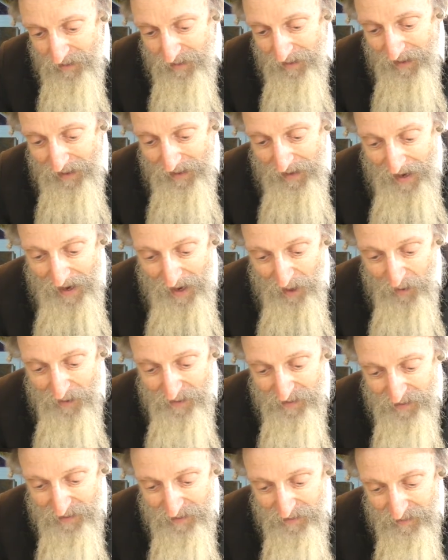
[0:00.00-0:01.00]
and
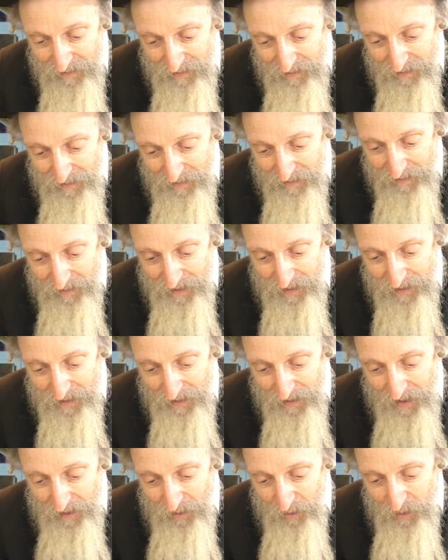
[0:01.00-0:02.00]
Eris is the
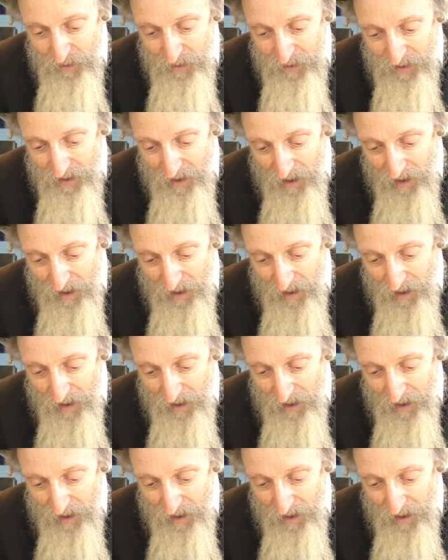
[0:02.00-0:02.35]
letters